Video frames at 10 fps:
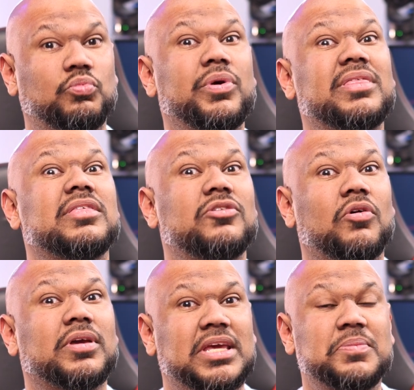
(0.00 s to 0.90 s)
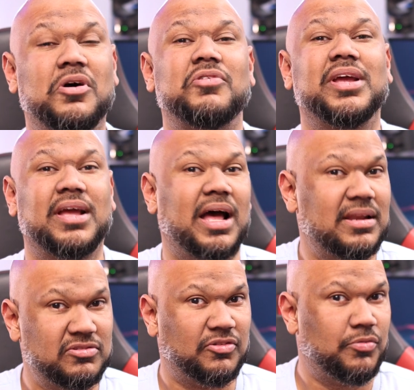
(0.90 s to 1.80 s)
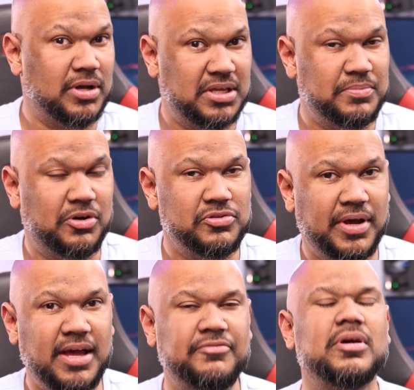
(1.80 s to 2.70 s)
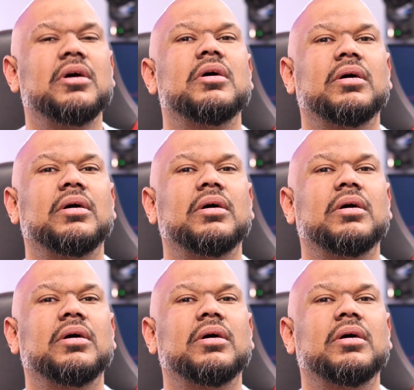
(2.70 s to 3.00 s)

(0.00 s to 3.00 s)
with your keyboard regardless of what keyboard you have.